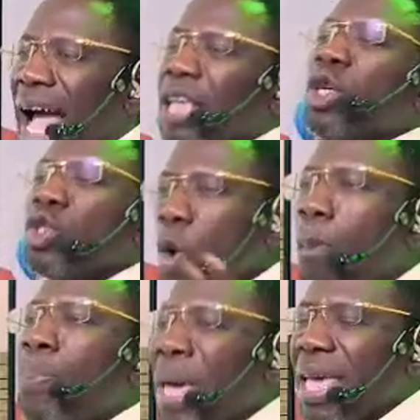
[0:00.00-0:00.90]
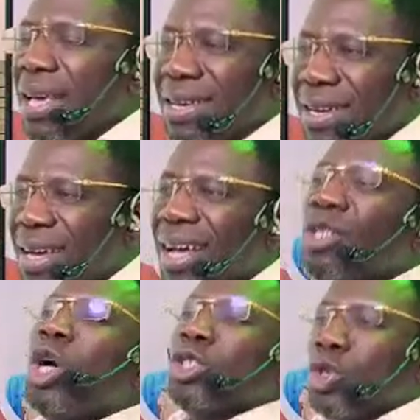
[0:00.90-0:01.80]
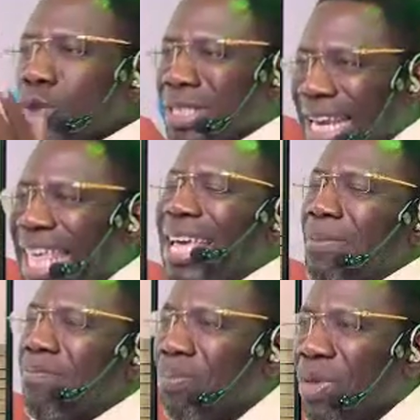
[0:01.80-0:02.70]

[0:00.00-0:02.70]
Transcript: you're too big, you're too slim,